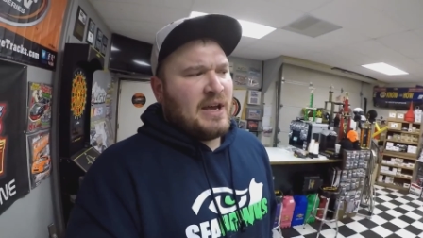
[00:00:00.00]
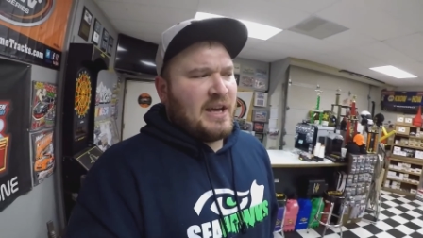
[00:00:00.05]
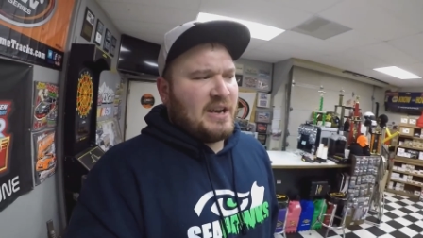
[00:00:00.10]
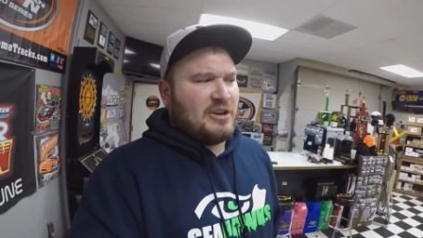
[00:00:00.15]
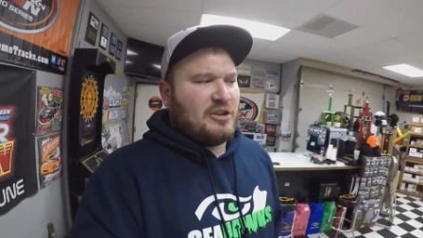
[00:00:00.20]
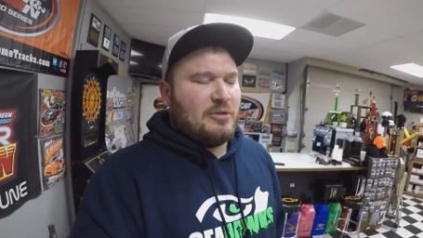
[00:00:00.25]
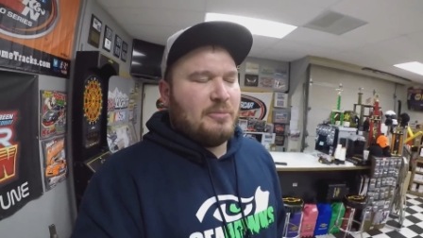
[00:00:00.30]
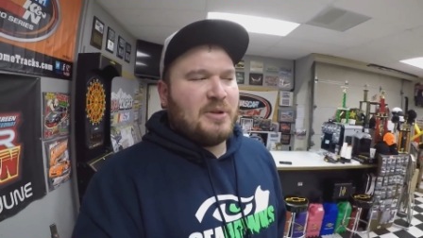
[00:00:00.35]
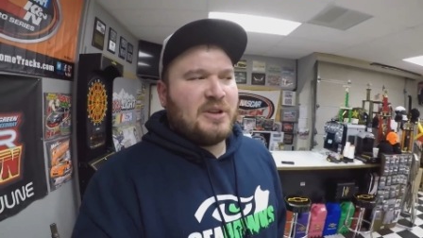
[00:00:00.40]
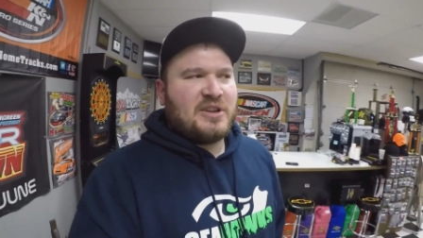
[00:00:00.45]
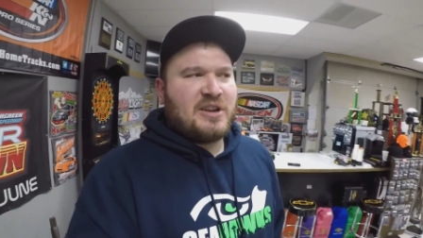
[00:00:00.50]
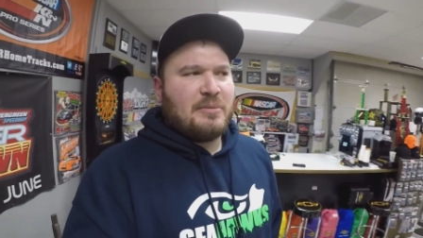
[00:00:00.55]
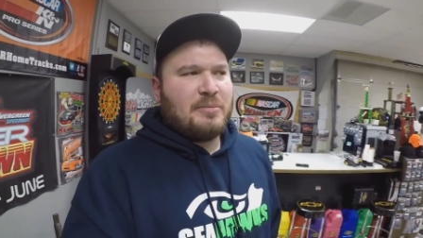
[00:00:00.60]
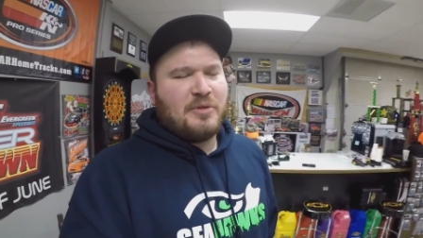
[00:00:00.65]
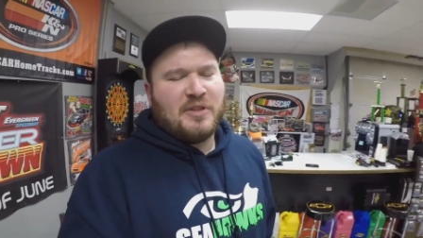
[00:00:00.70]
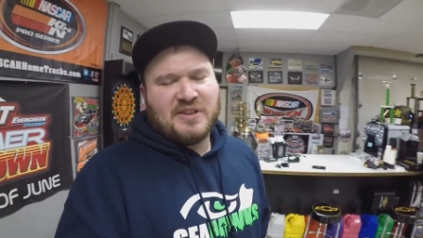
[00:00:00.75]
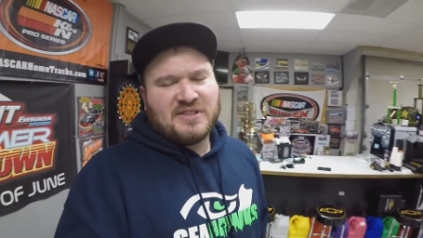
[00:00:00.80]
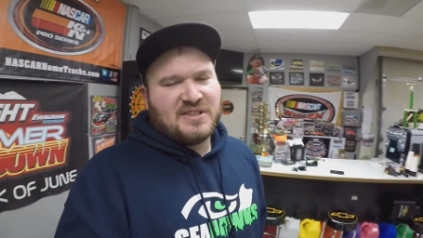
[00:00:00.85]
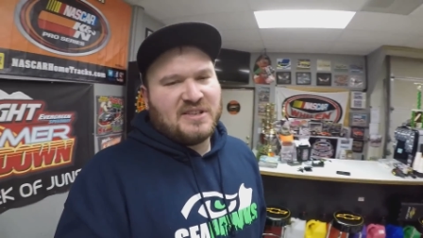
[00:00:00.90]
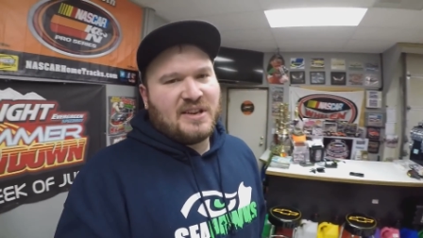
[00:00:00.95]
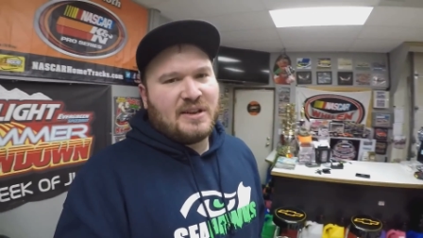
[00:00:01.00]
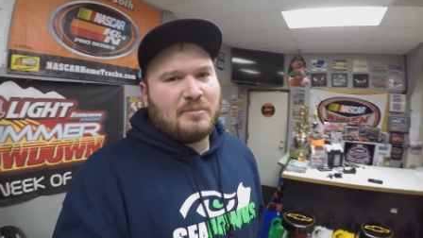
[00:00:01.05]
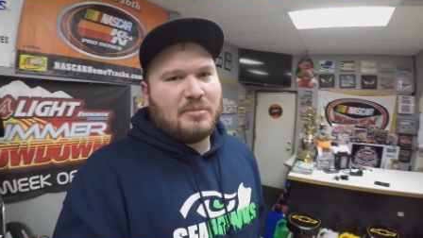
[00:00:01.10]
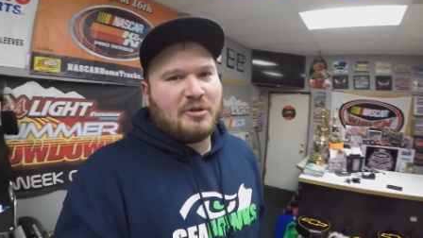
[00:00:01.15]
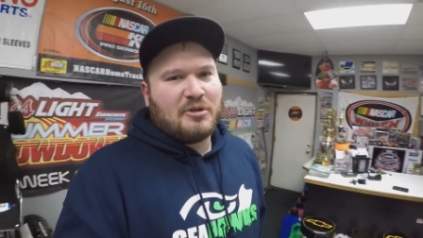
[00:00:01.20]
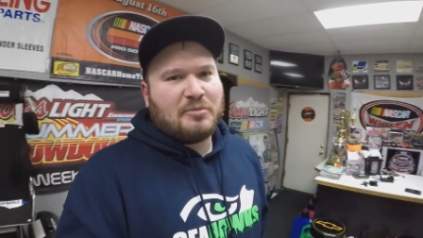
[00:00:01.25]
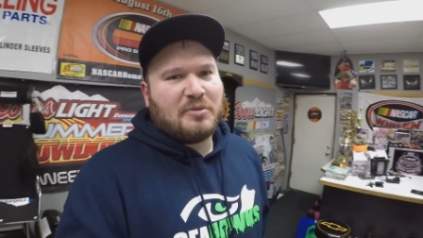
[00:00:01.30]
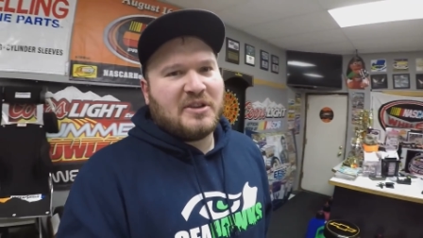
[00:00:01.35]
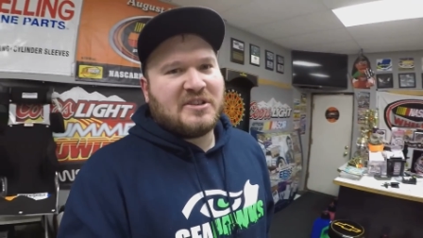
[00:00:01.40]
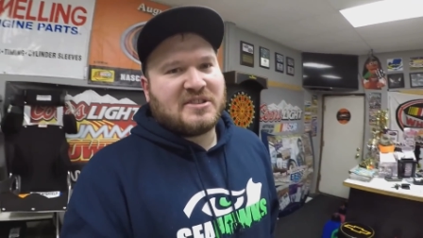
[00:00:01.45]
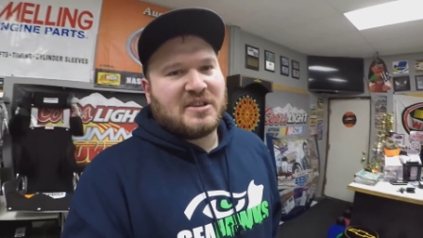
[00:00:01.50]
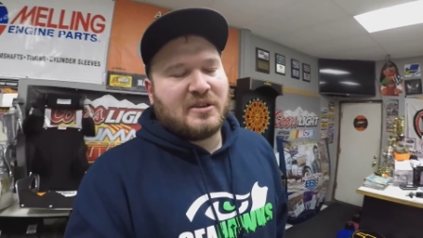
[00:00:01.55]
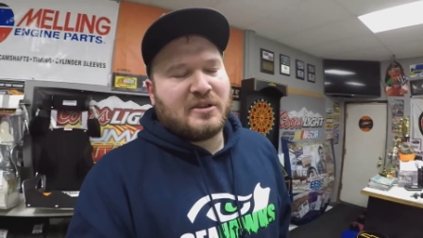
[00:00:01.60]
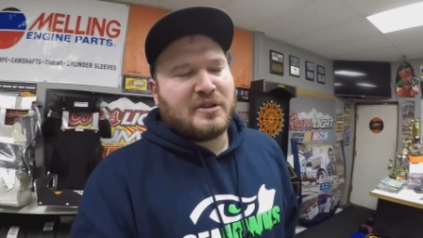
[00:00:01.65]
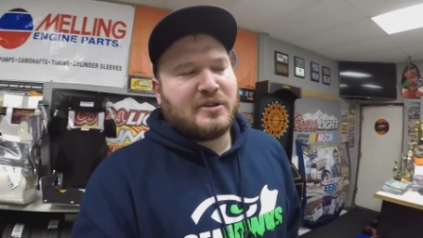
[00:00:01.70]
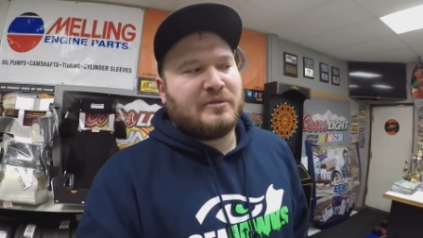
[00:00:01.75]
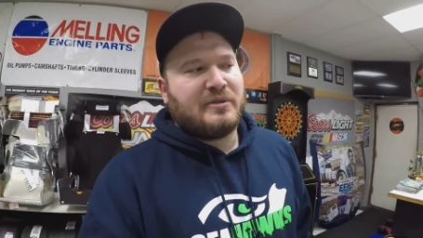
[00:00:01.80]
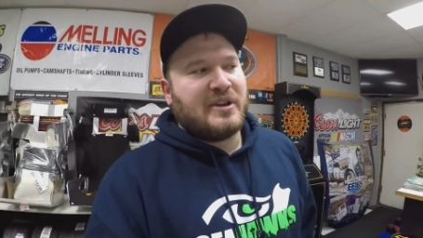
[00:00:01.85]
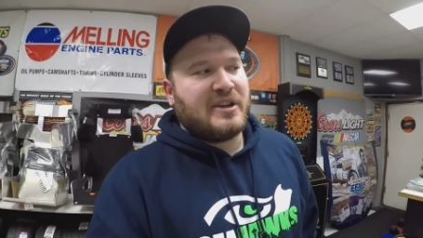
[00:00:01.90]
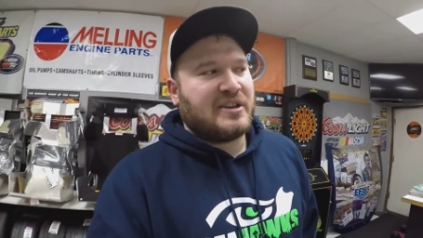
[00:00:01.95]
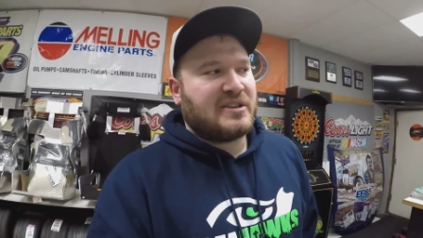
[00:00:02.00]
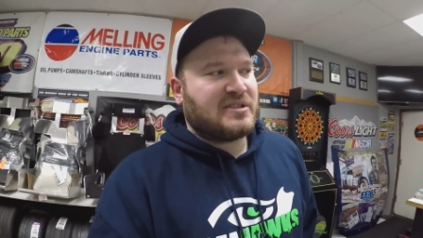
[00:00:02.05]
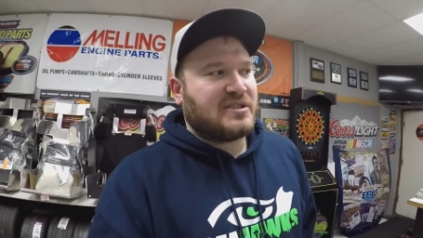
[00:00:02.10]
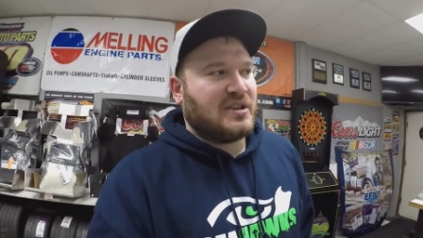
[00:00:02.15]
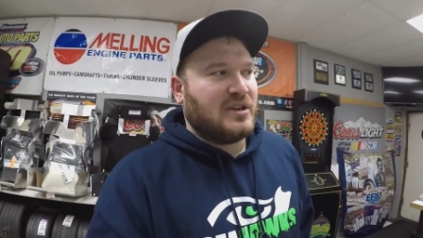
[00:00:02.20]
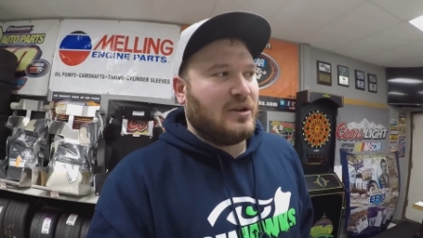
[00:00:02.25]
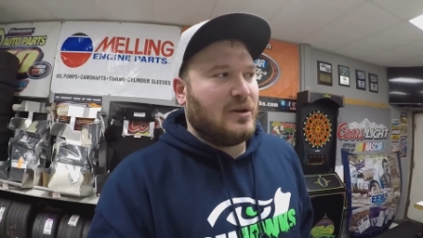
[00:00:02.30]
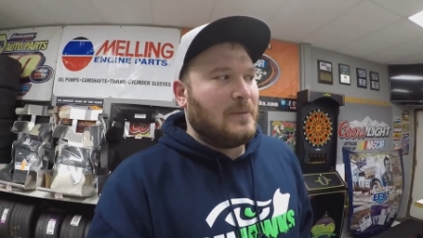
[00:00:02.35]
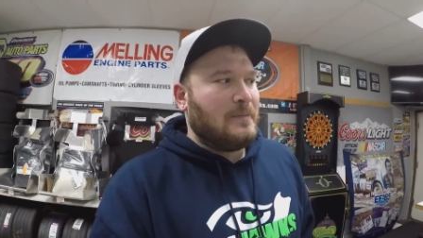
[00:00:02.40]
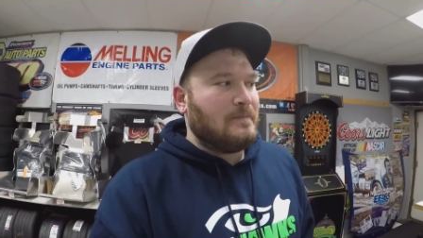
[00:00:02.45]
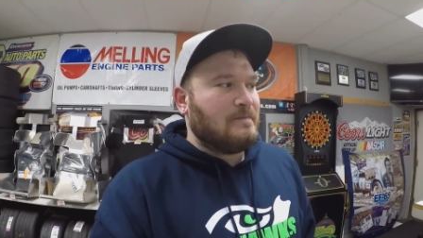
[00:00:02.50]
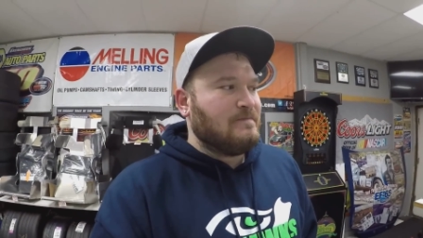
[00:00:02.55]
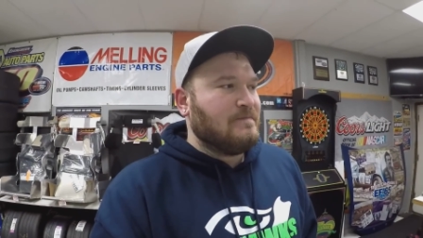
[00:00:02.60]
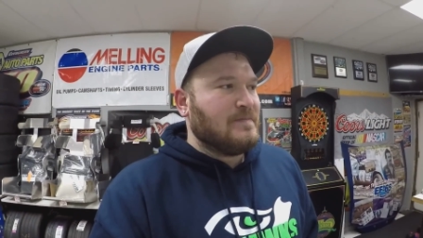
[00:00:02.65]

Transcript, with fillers: I don't know, but a couple things that need to be replaced on her rig. So